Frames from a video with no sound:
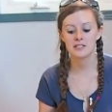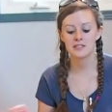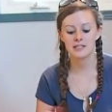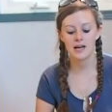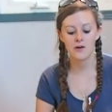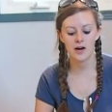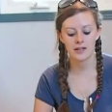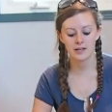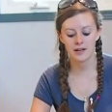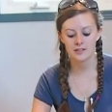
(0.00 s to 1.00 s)
So now
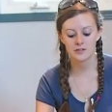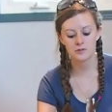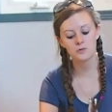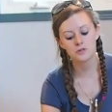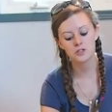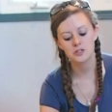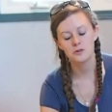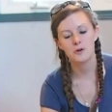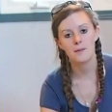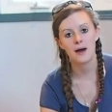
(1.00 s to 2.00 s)
I'd like to talk to
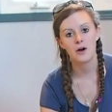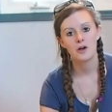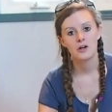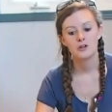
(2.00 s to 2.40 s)
you about